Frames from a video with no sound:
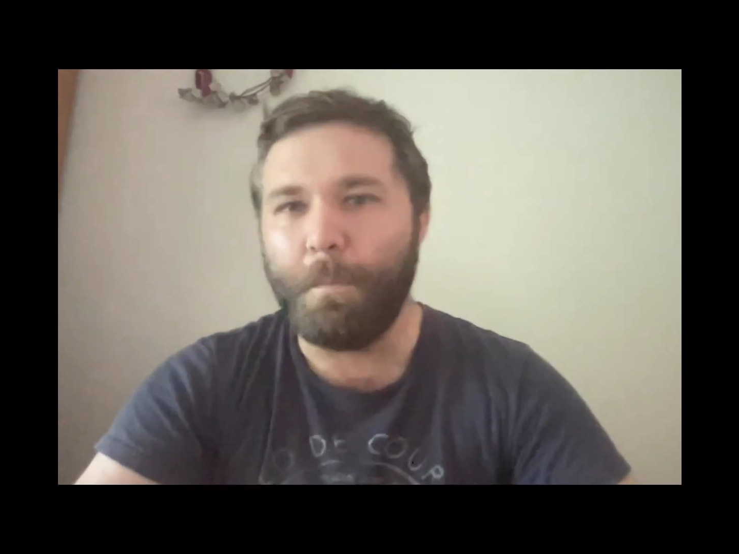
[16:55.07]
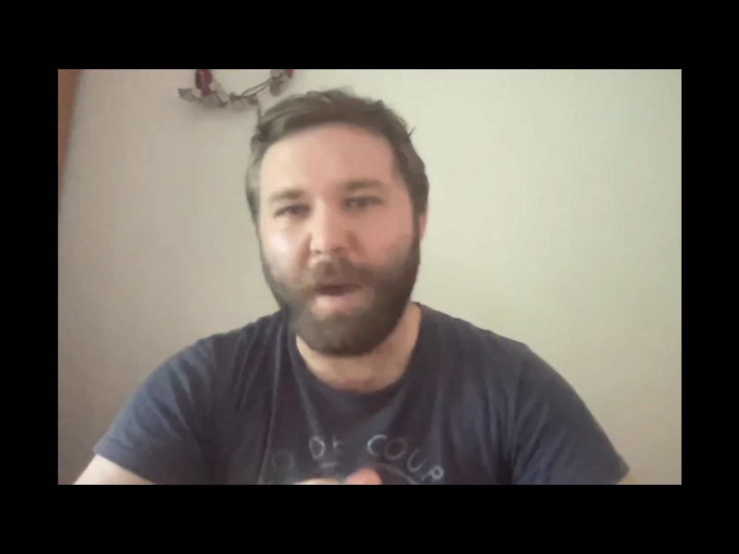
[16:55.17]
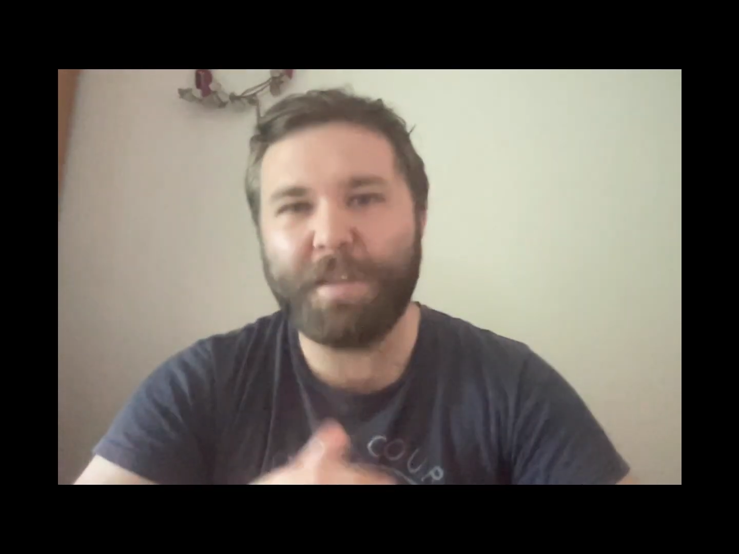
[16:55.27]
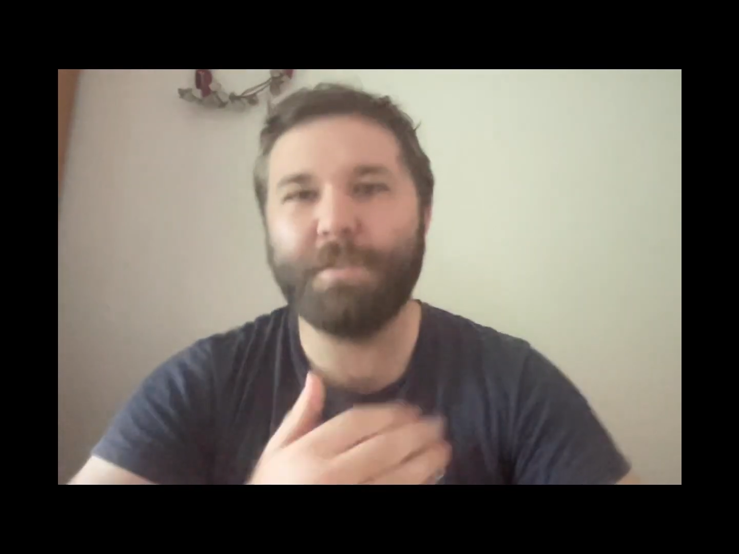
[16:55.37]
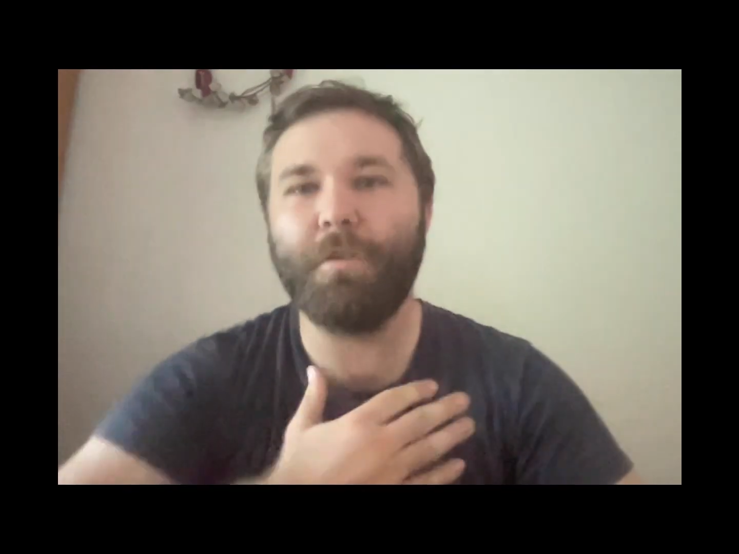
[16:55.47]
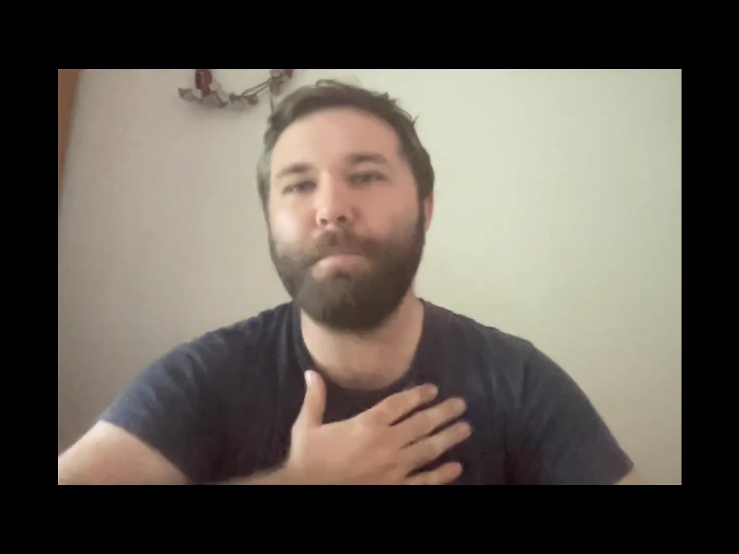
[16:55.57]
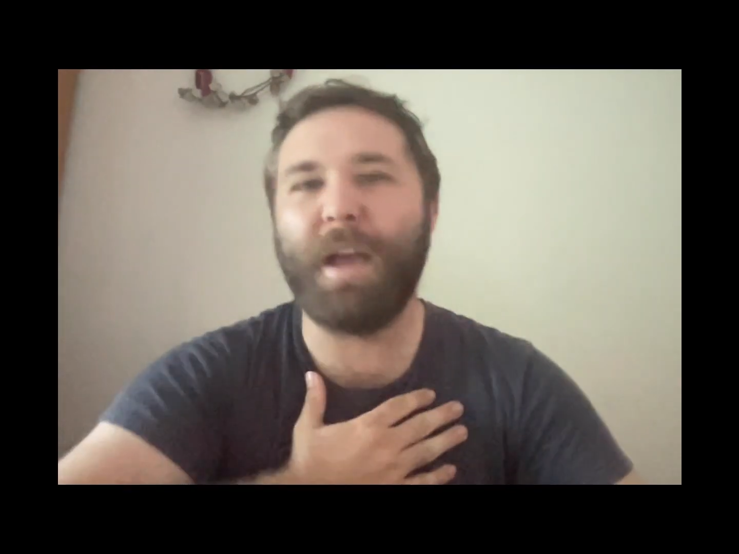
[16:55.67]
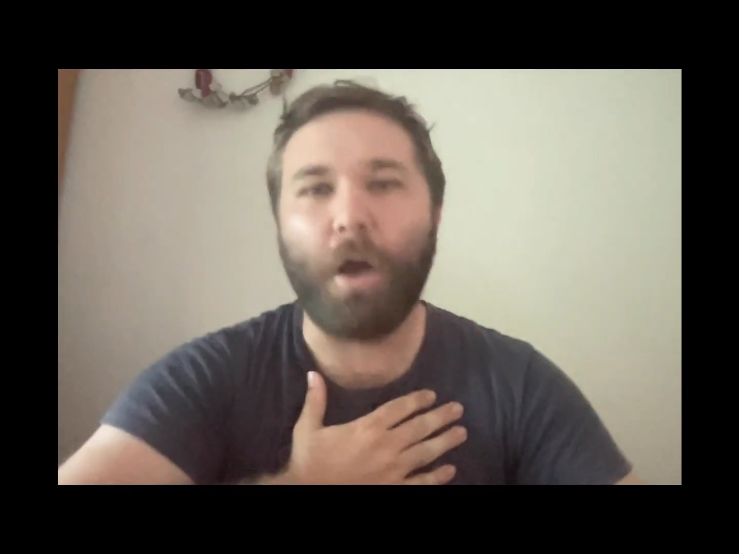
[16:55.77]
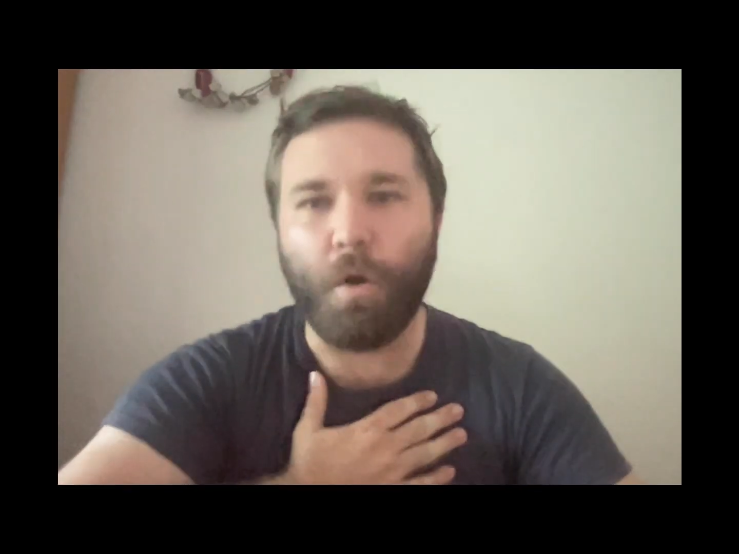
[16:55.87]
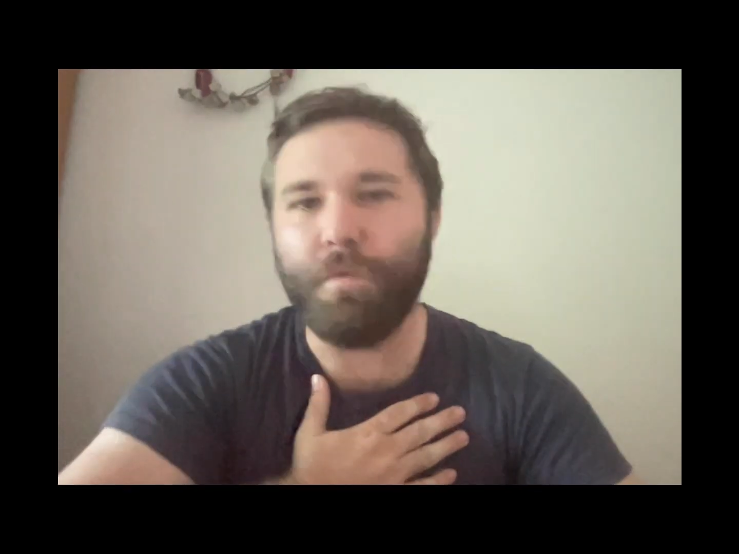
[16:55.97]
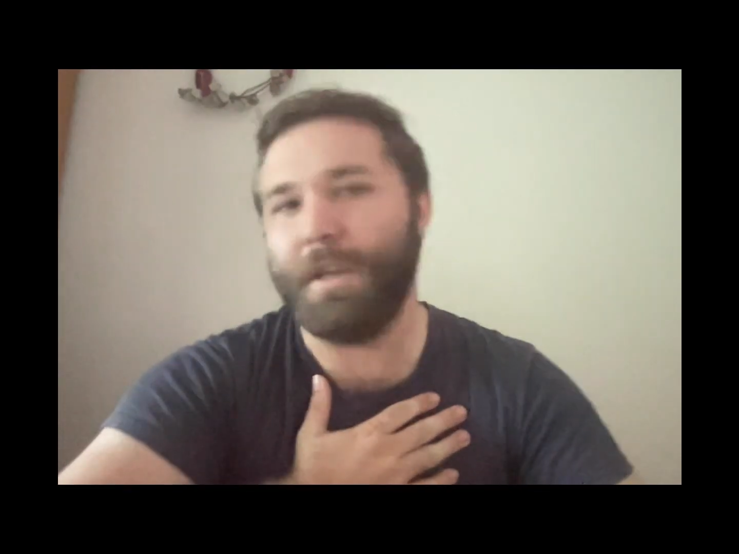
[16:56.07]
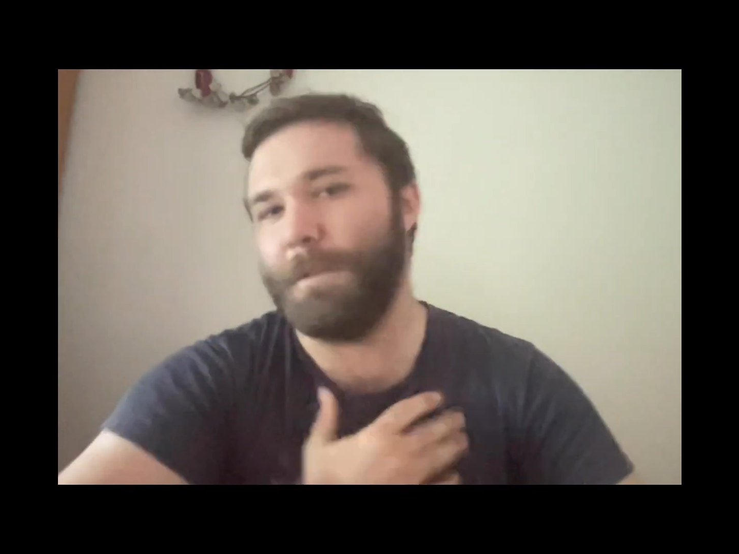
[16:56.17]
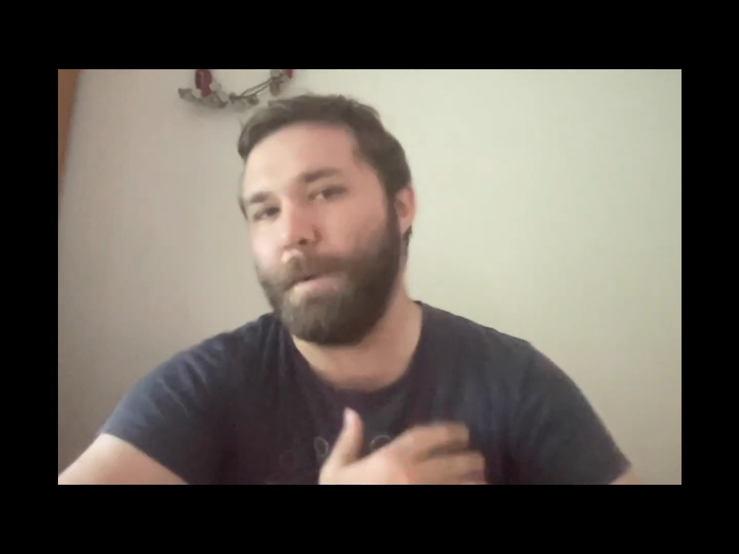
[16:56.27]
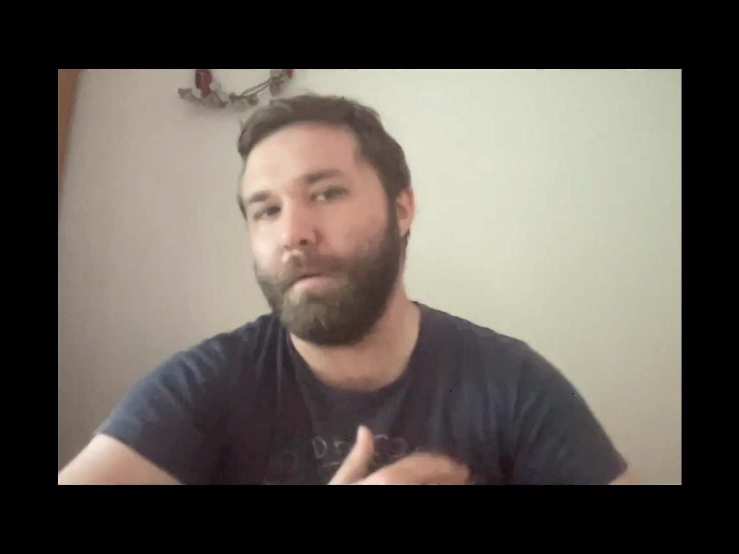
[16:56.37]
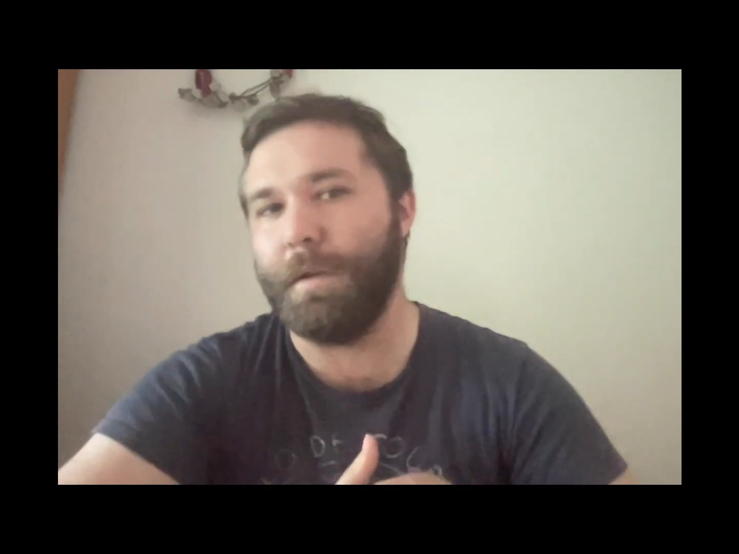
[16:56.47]
Based on my own
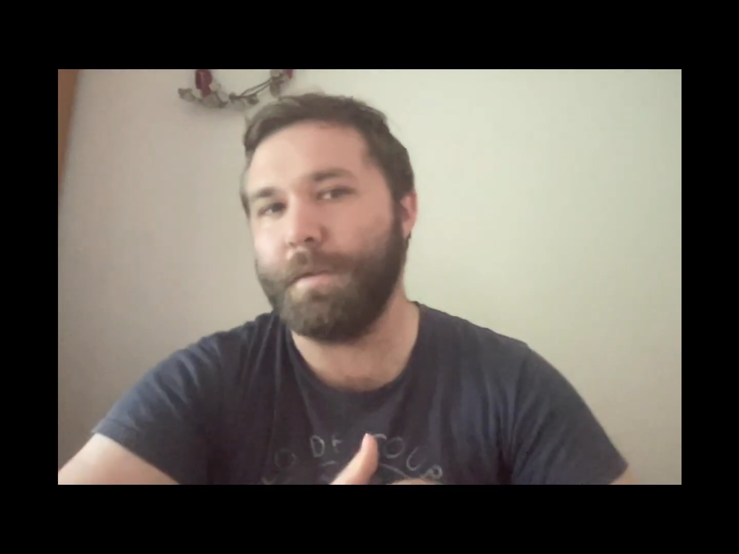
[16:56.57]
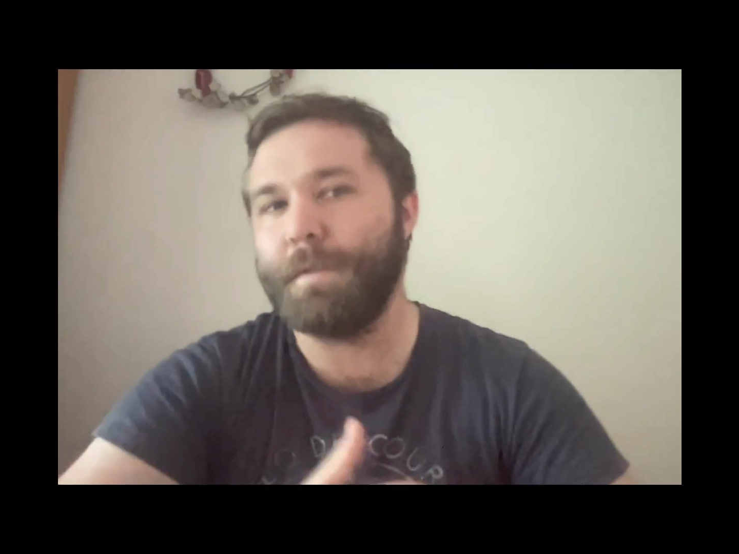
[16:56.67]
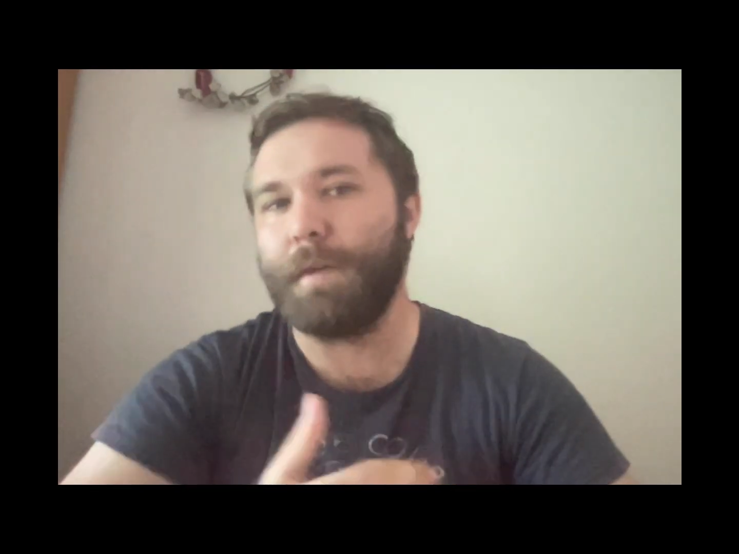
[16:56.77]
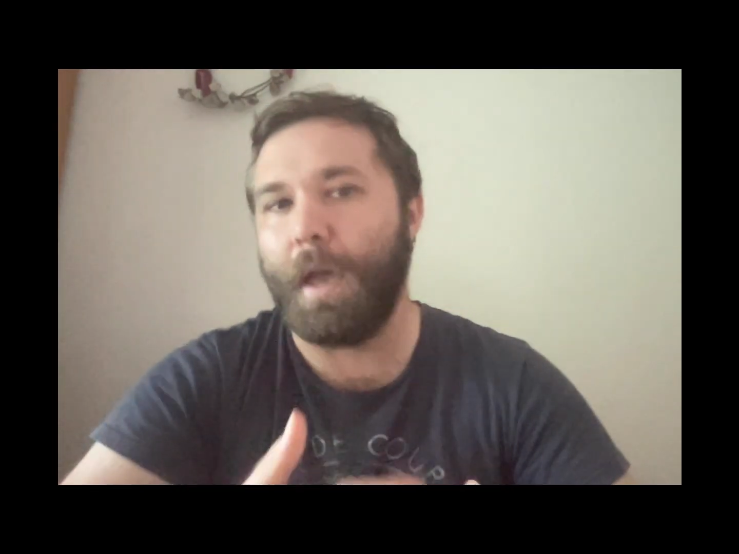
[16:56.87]
experience